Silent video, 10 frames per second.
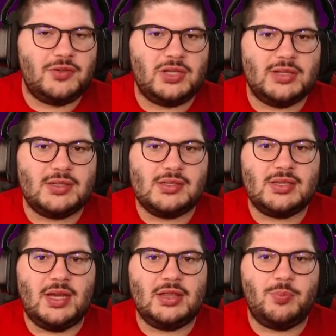shots
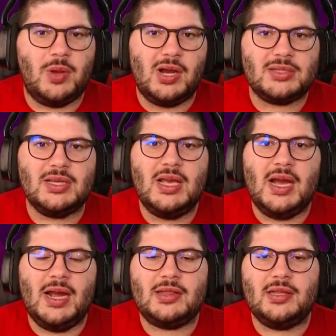inside the box.
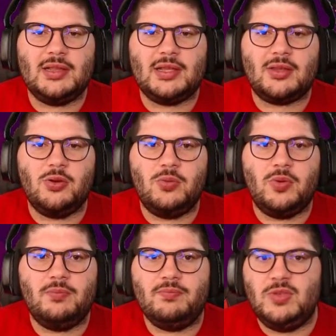I think that they'll
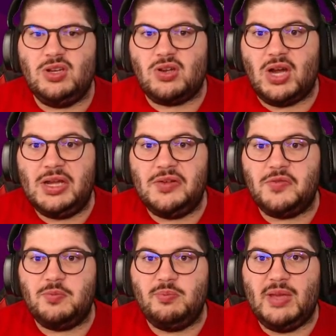kind
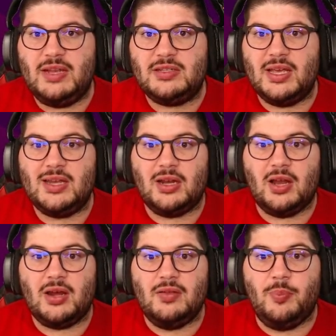of maintain a
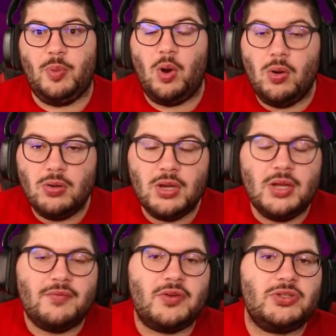lot of the ball
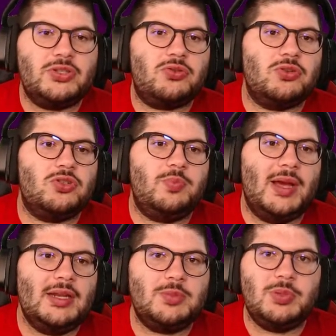versus Crystal
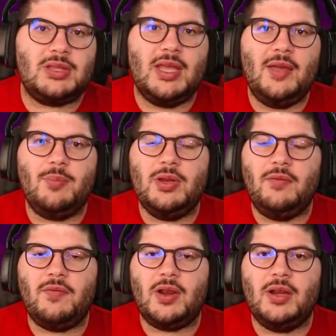Palace, but they have
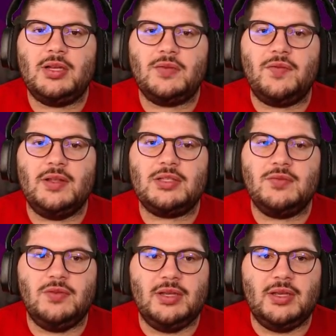been very
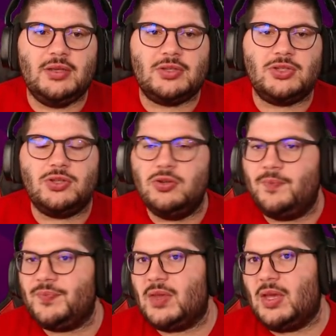defensively astute.
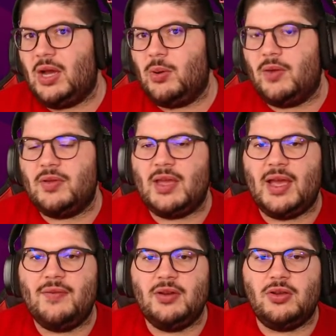However, they
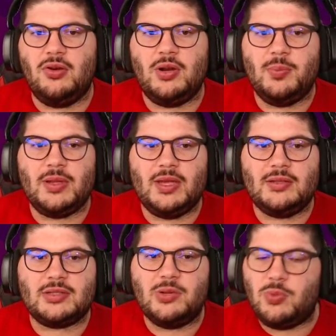haven't gone up
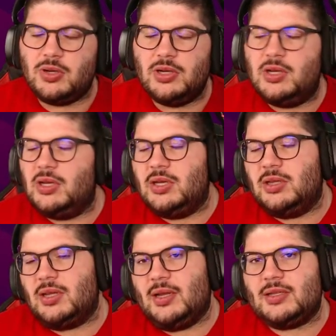against someone
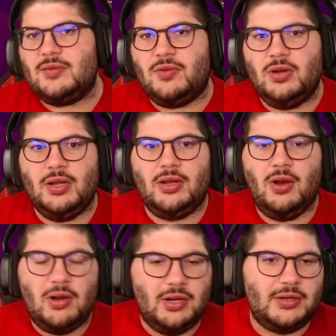in the likes of Erling
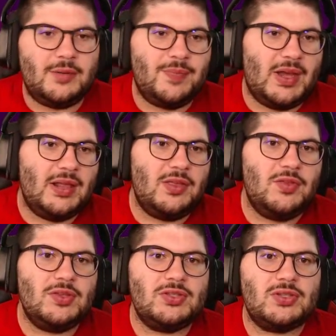Haaland. And I think
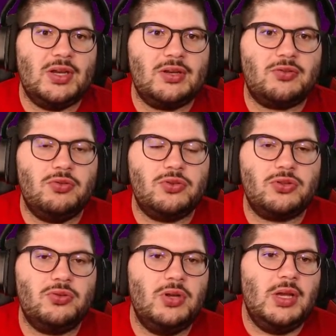this is kind of
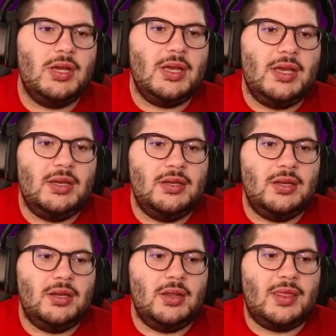crucial
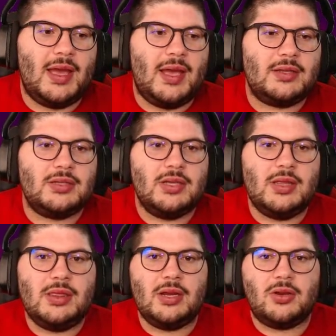in that
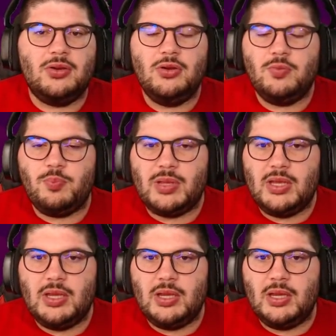there could
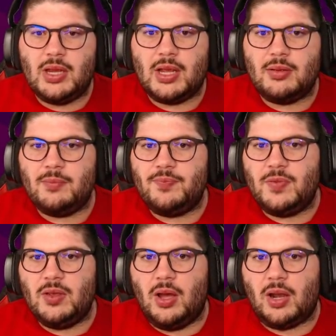be
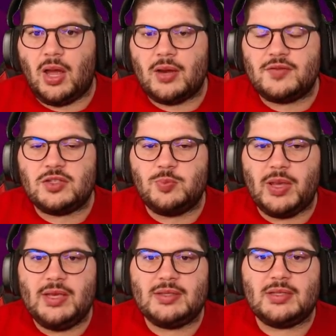a lot of
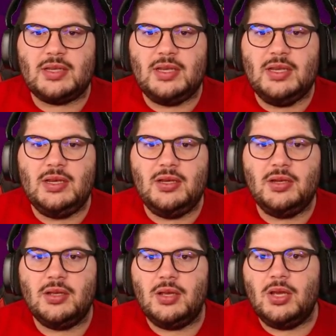space
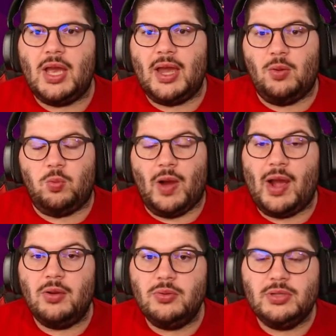in and
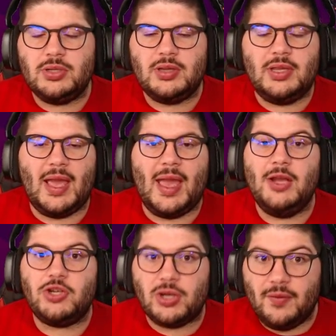around the
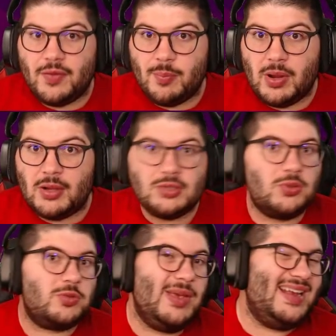edge of the box,
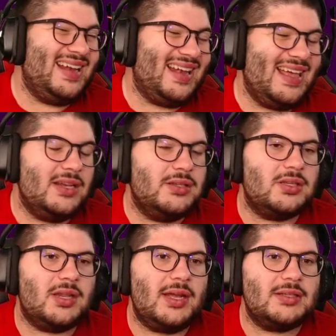which may lend to
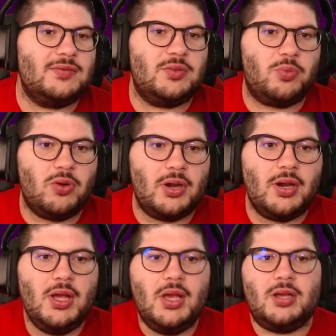the likes of De Bruyne,
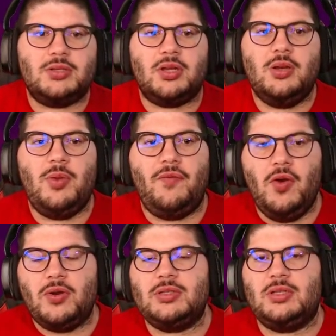because they're going to be
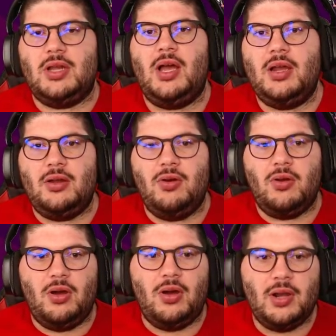focused a lot
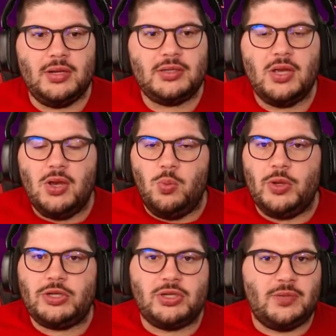on Haaland,
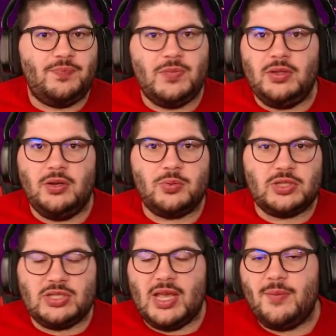which it was the
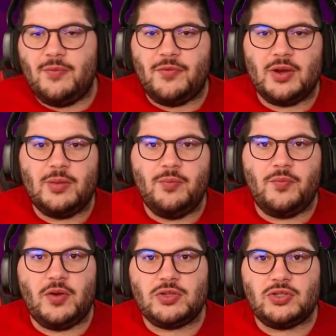same for him
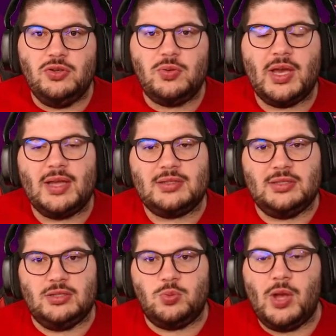versus
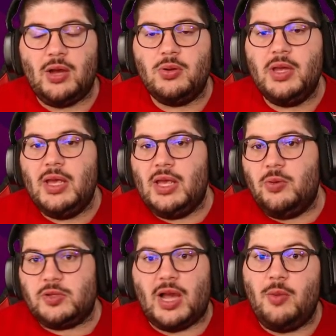Newcastle as well. It
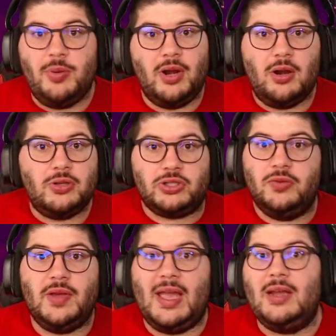was how Bernardo
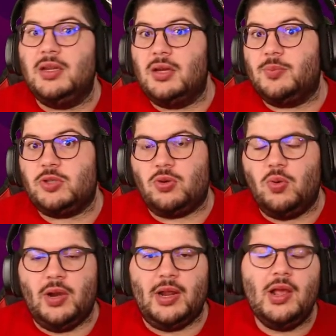Silva ended up
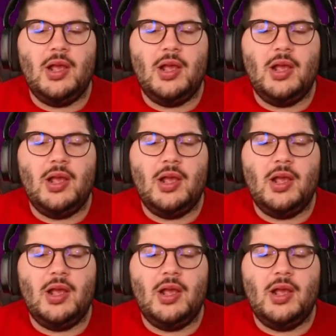scoring